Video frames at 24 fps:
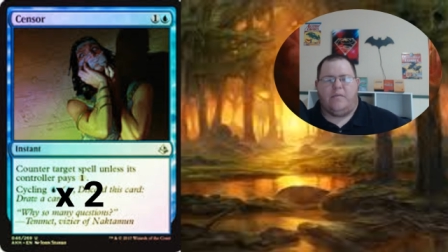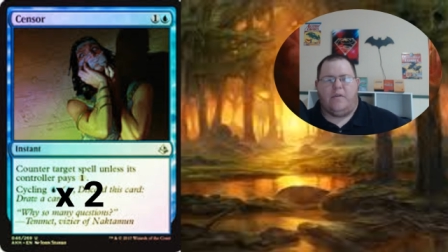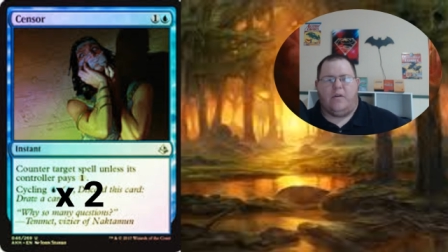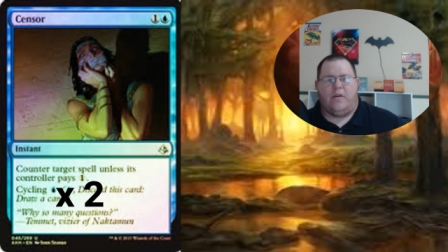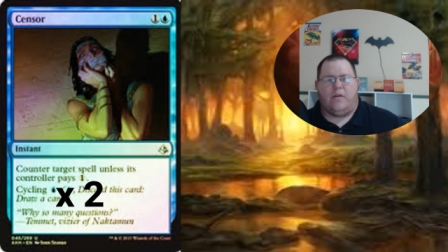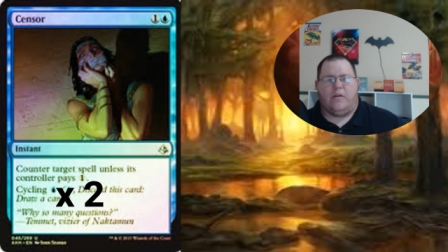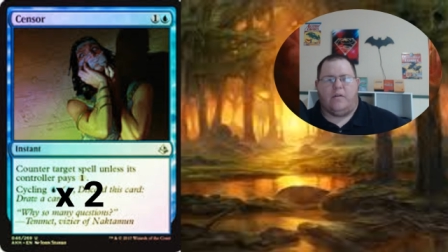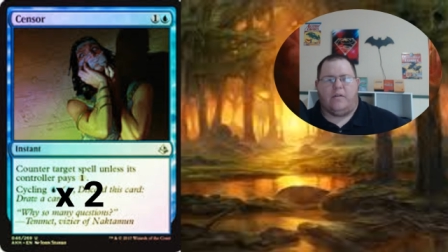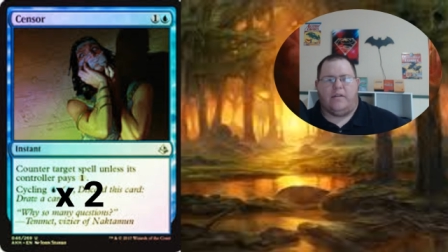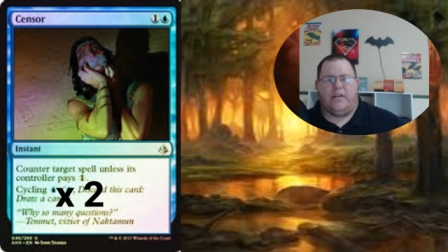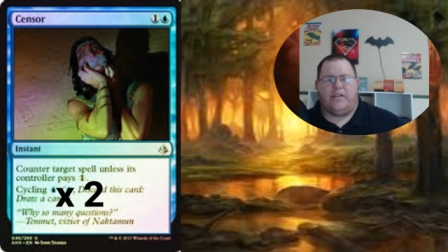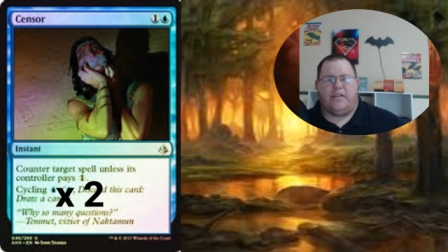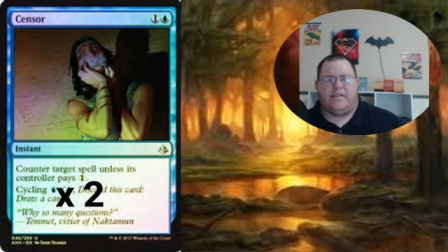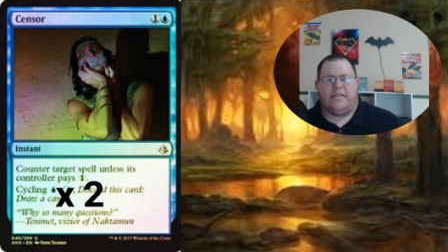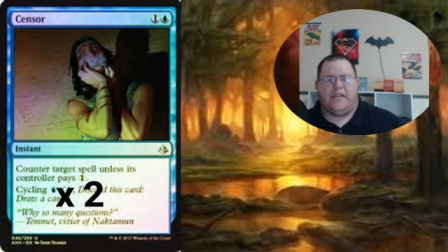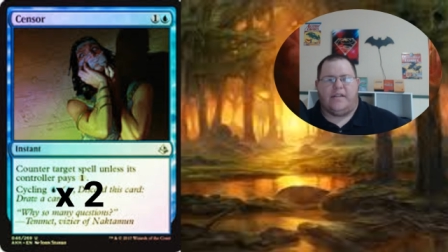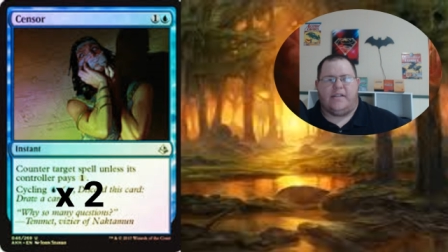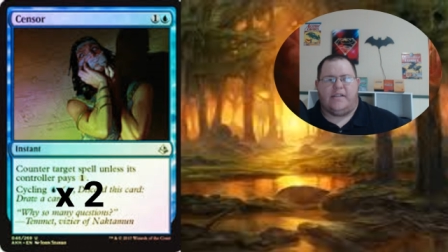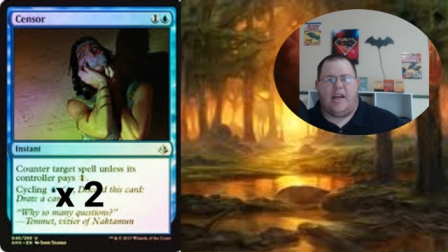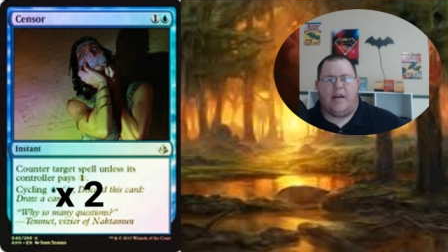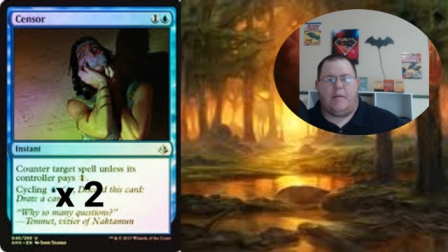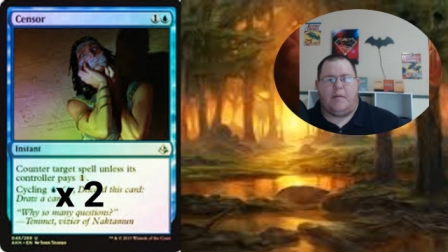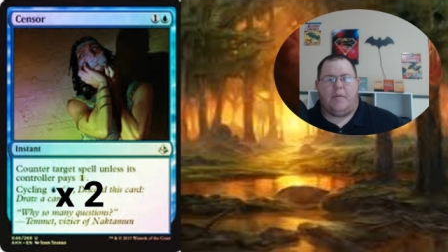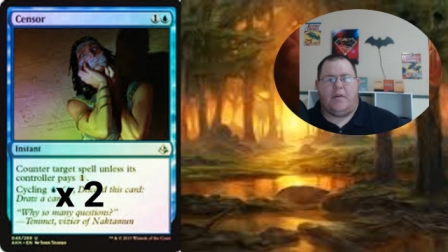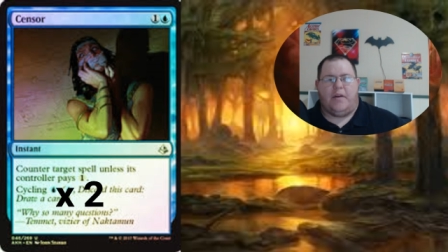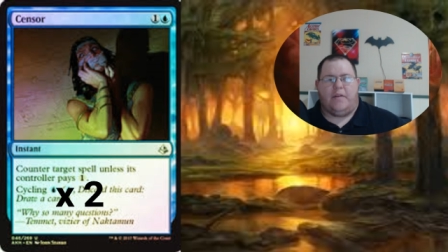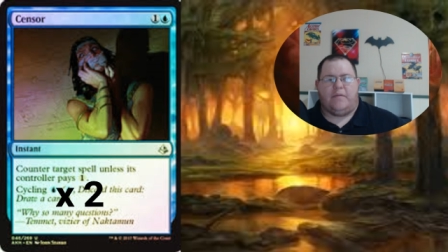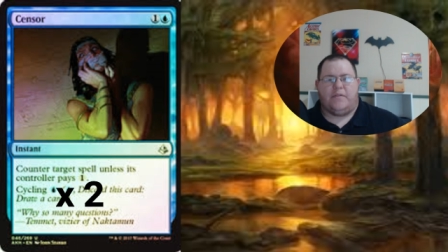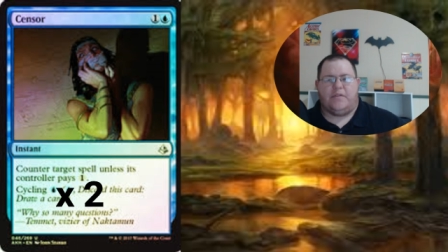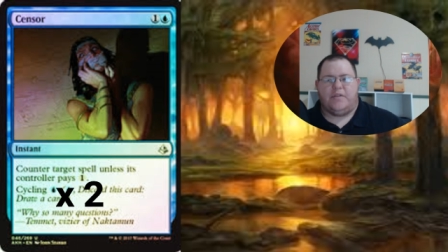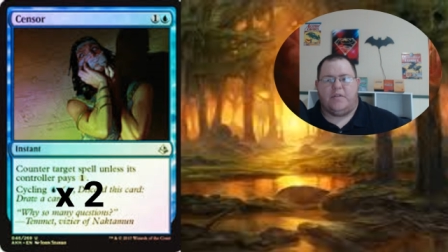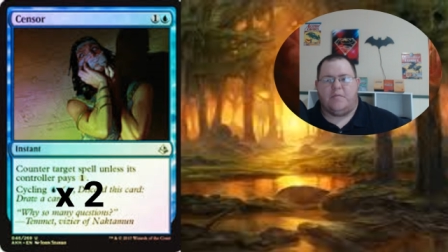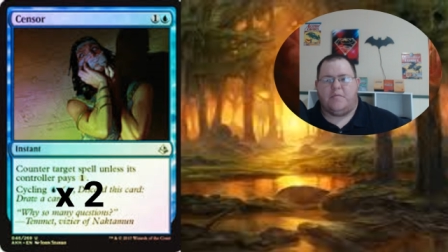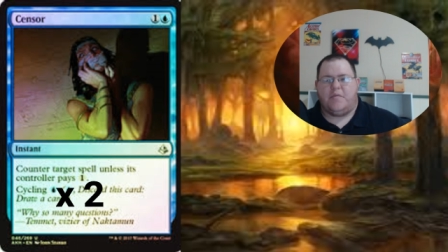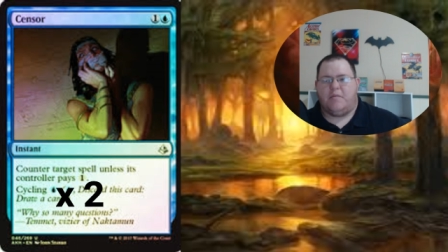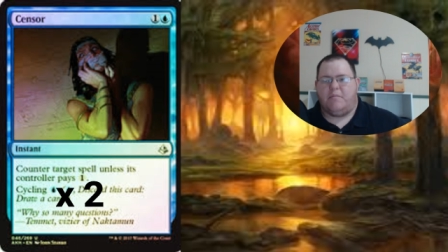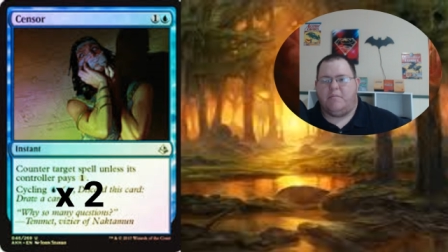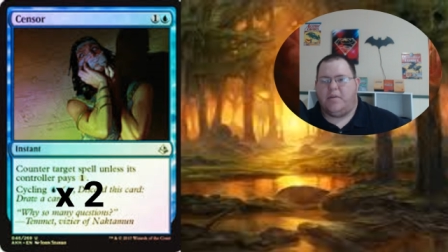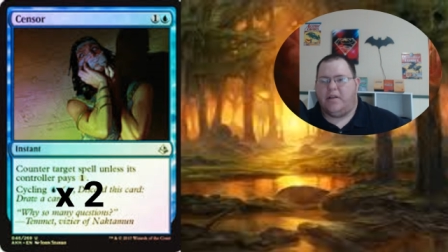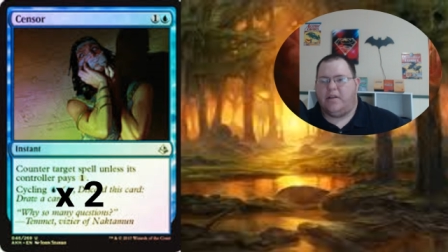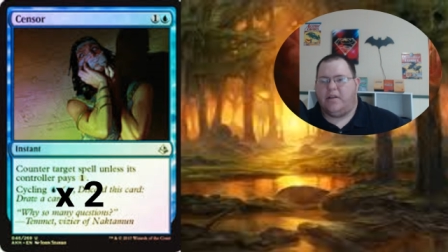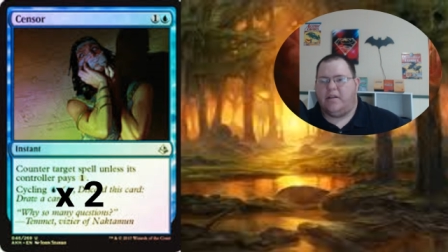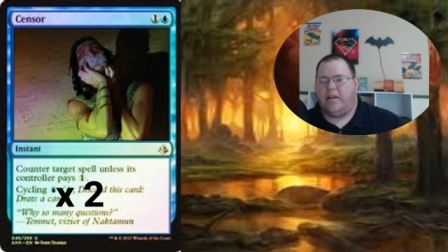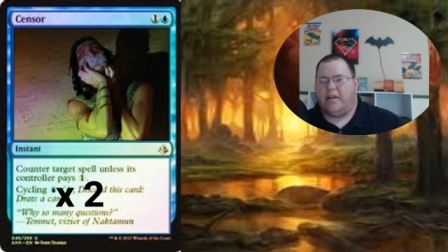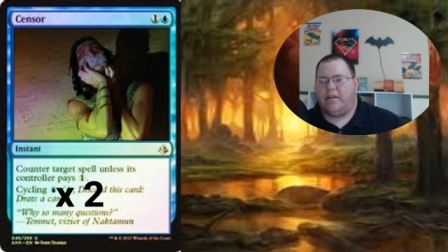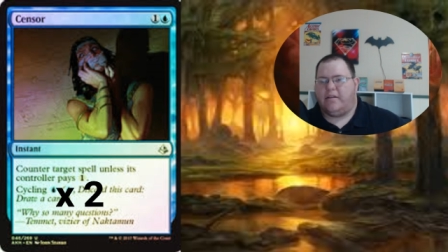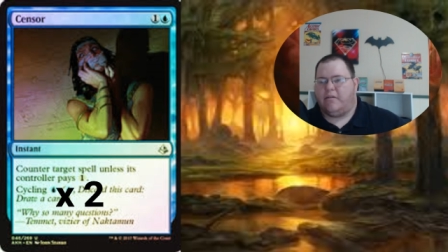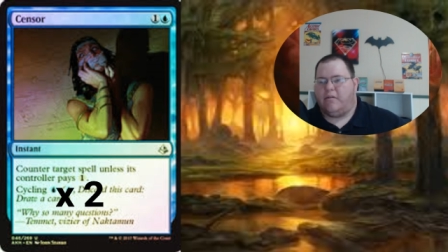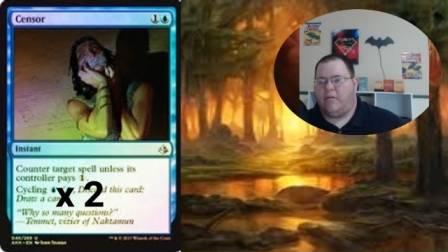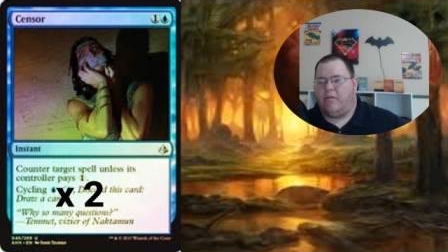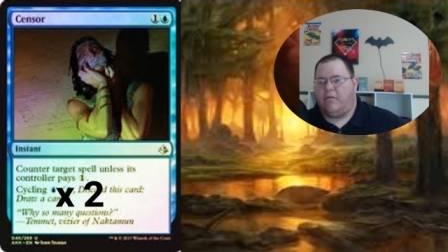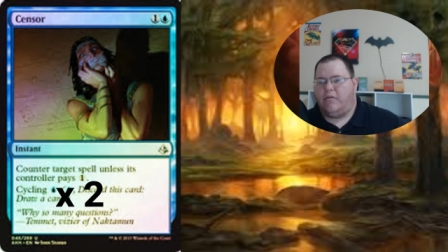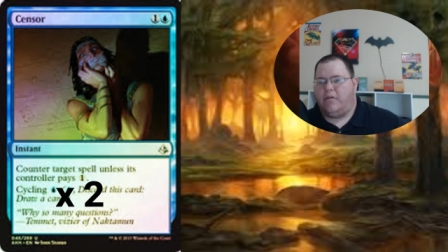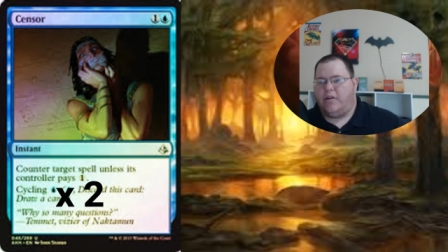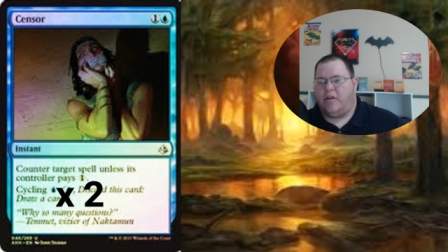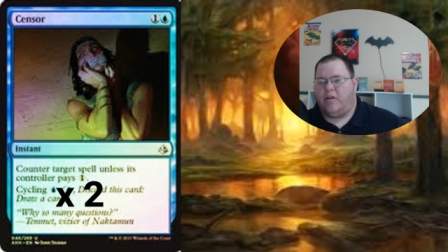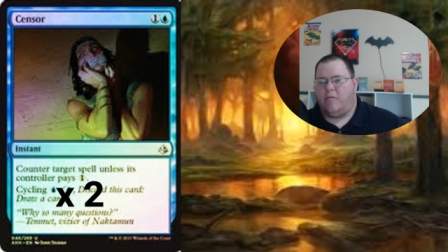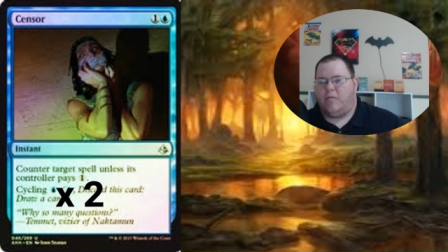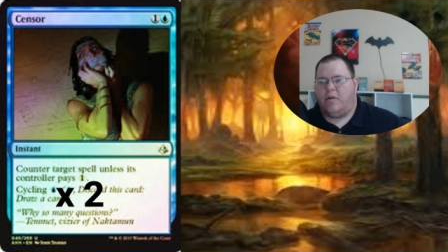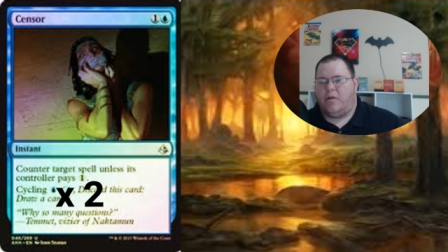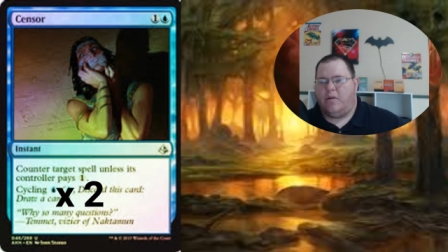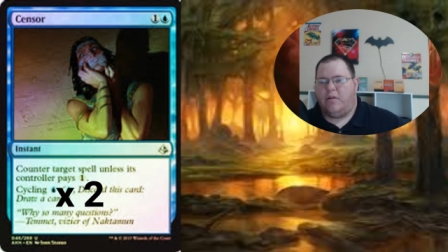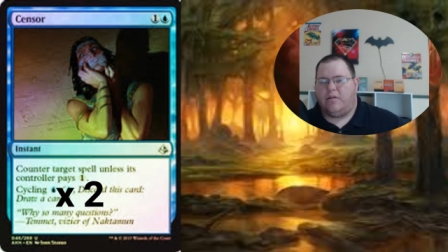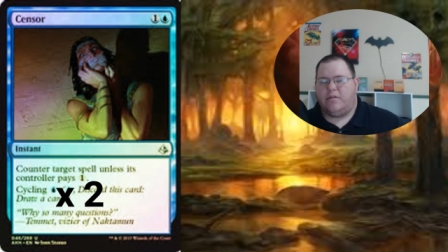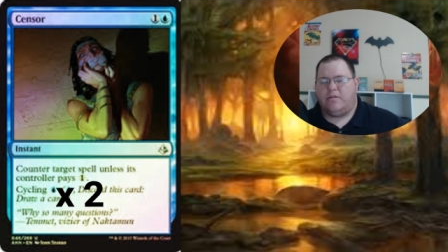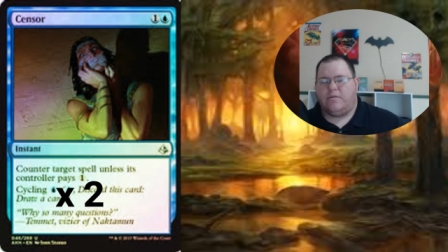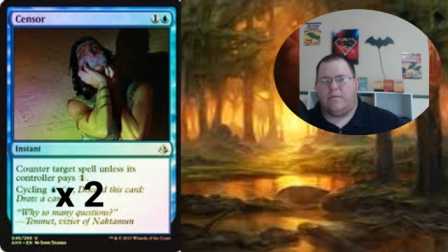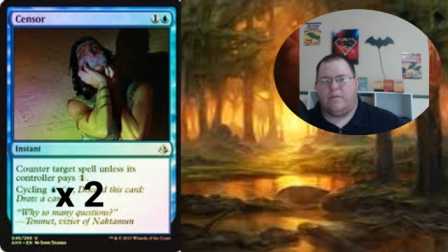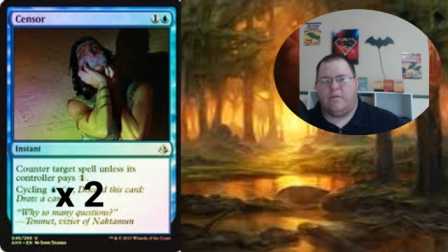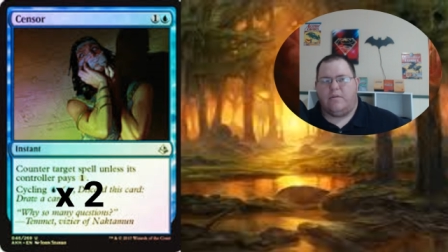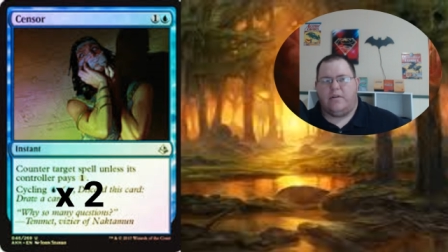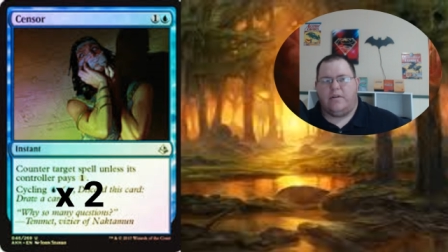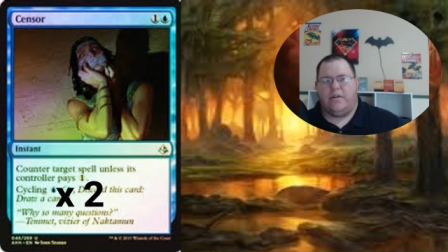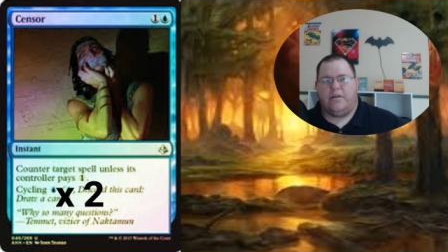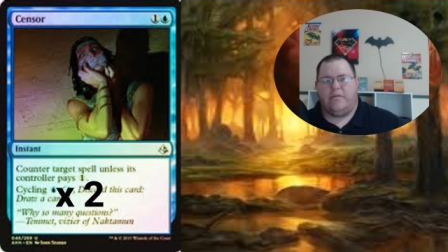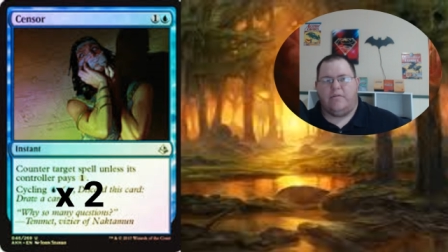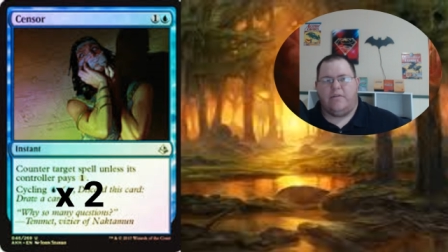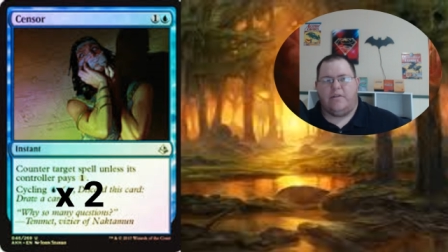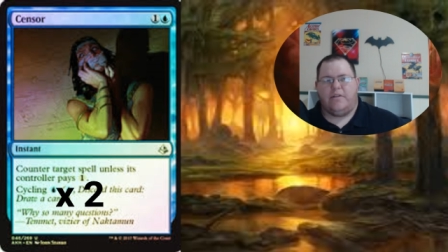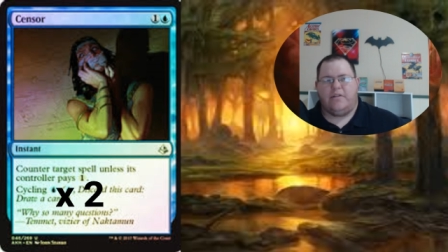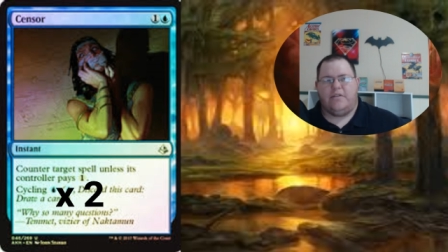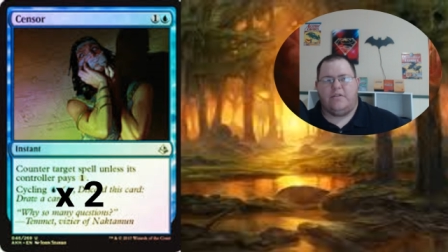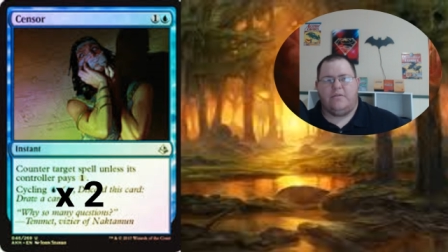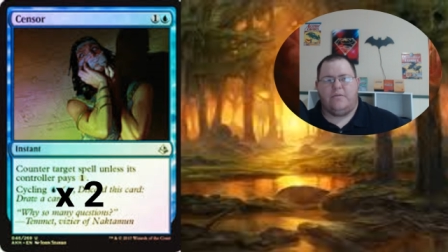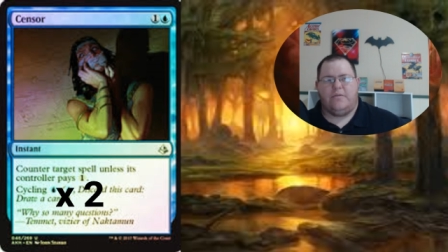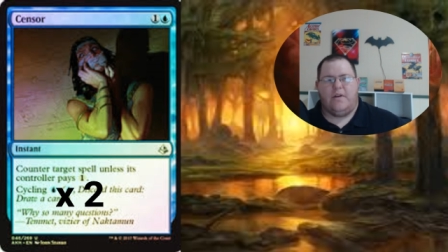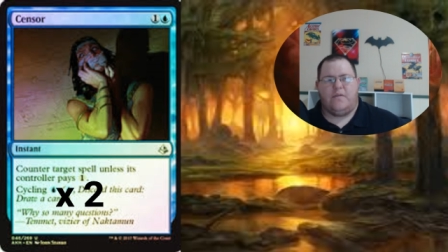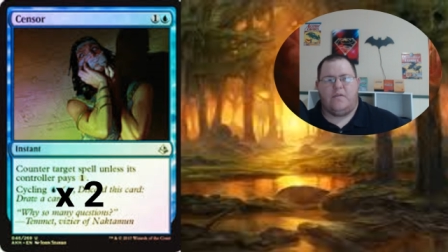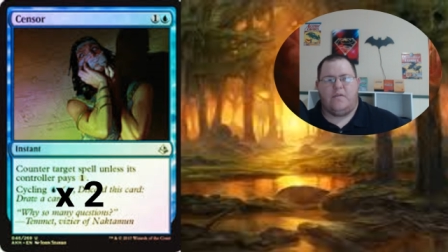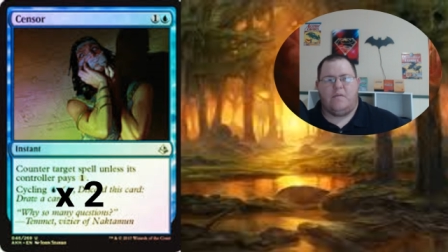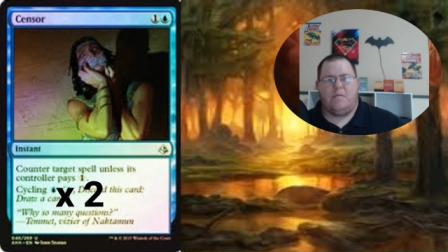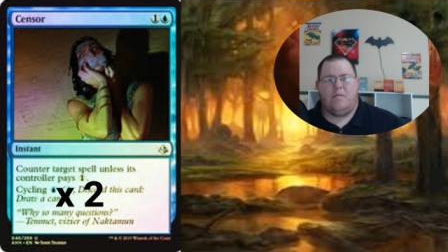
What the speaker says: or unless they tap out for something big like their own Nicol Bolas, we're only going to run 2 of them.